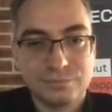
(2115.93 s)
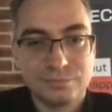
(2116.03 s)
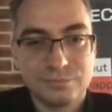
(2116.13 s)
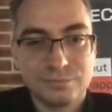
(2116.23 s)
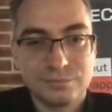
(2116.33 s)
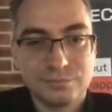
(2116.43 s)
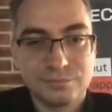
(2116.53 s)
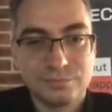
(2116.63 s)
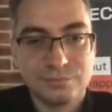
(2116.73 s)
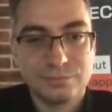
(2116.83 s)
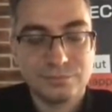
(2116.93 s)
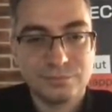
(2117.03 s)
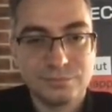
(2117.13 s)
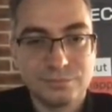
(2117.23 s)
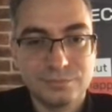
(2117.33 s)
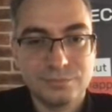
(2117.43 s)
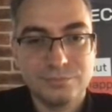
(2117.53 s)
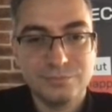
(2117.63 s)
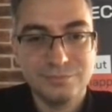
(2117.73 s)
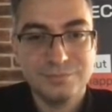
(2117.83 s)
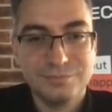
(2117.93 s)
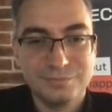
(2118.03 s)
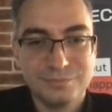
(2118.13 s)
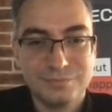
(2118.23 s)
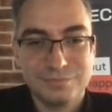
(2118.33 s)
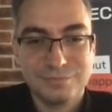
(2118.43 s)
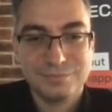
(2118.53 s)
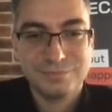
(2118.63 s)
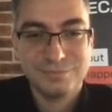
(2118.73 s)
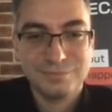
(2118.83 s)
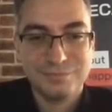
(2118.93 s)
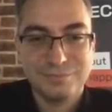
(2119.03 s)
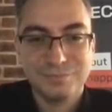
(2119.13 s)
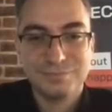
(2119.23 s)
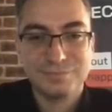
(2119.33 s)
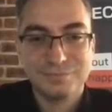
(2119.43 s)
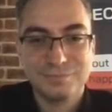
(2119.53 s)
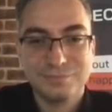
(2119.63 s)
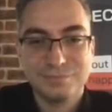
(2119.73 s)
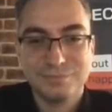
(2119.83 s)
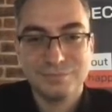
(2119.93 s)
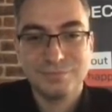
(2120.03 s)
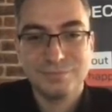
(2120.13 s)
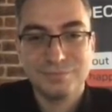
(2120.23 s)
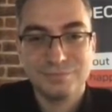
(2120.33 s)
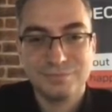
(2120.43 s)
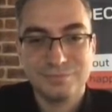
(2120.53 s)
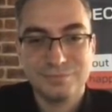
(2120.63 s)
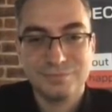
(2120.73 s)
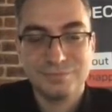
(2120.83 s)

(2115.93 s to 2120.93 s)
This person isn't speaking.